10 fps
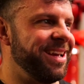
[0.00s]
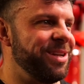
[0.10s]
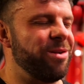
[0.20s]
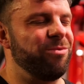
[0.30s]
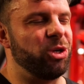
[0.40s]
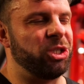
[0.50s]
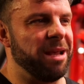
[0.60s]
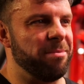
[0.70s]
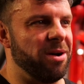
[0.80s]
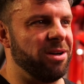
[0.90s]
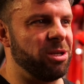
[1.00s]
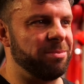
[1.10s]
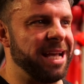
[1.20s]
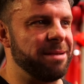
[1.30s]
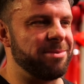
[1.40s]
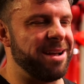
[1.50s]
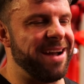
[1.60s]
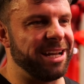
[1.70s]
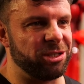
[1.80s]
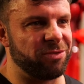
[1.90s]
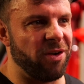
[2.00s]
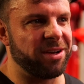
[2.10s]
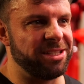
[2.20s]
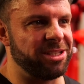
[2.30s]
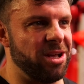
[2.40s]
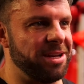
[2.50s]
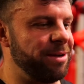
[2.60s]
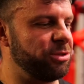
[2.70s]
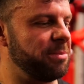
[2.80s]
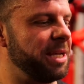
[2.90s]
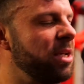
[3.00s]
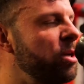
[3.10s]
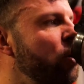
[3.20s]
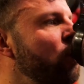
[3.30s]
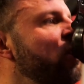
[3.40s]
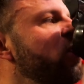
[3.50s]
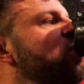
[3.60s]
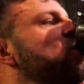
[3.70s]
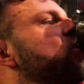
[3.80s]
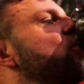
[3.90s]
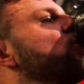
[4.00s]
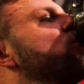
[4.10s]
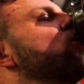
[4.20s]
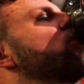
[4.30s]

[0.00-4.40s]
not rush it, but sometimes I'm like, right, just fucking slow down, Jimmy. But that's the first session.